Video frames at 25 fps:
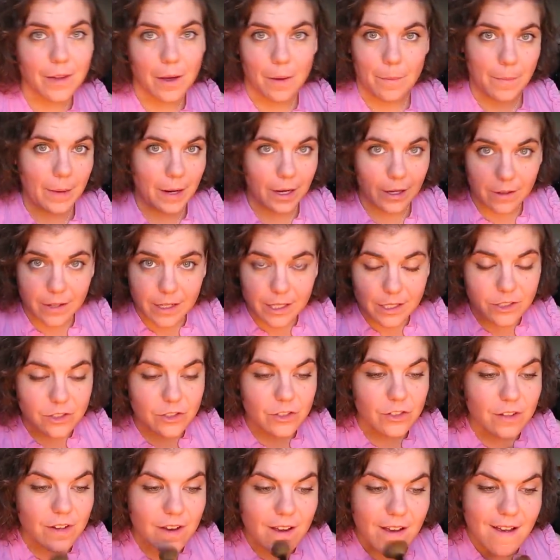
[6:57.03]

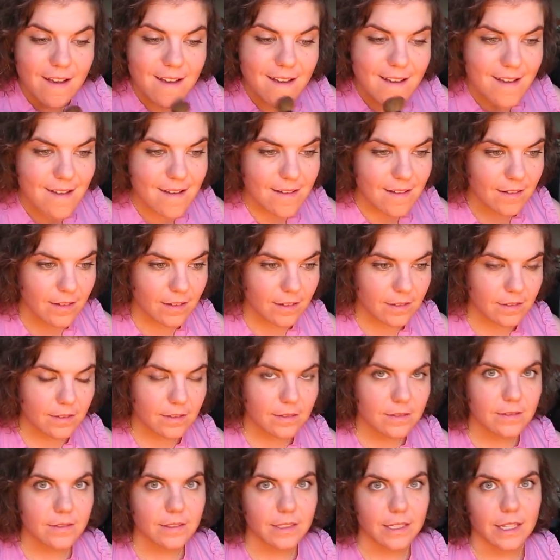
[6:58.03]
marriage,
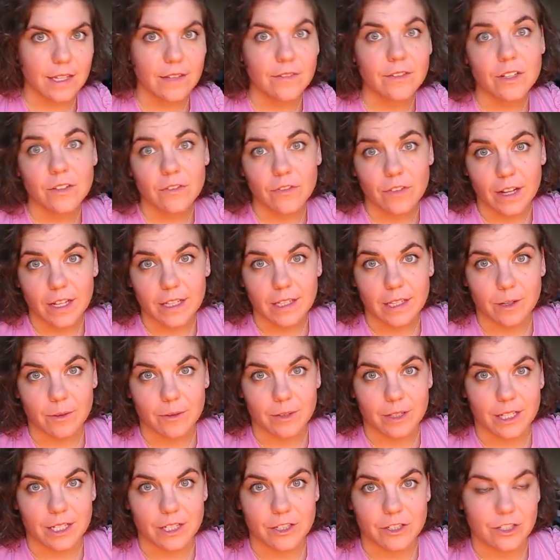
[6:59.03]
even a failing
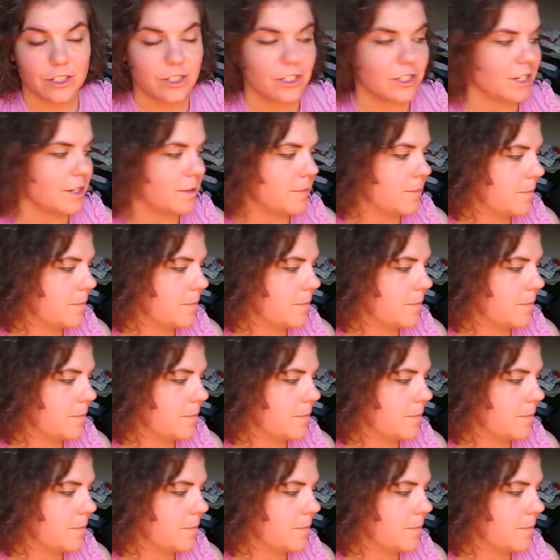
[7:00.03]
relationship,